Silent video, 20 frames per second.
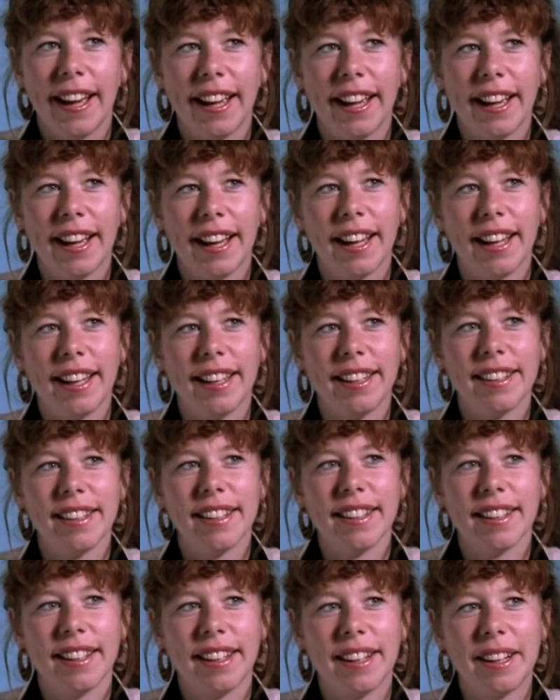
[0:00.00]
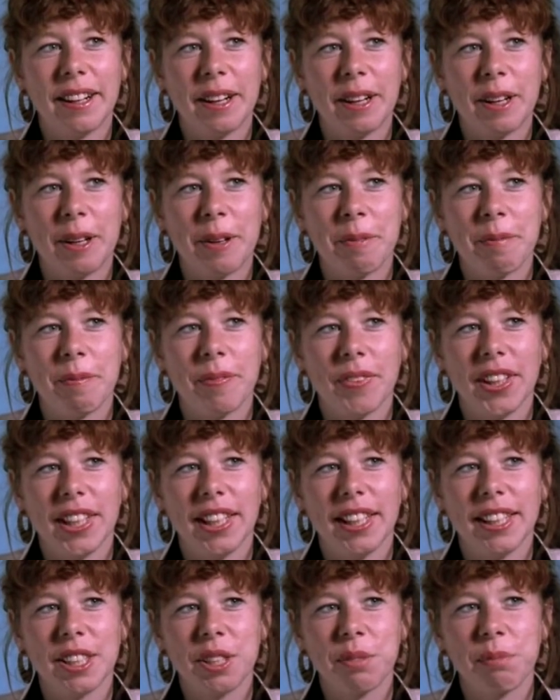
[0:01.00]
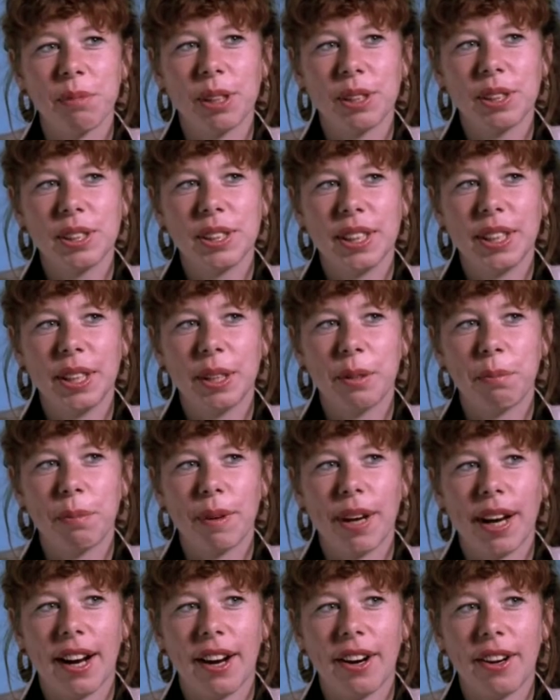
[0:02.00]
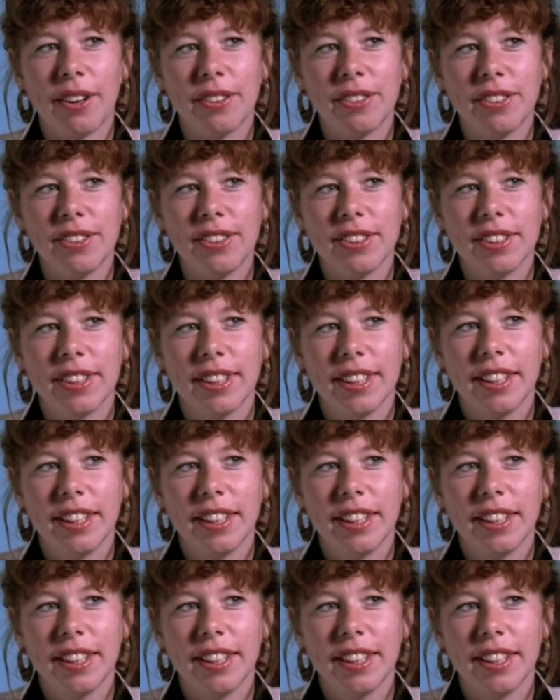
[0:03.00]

and um, it's mostly about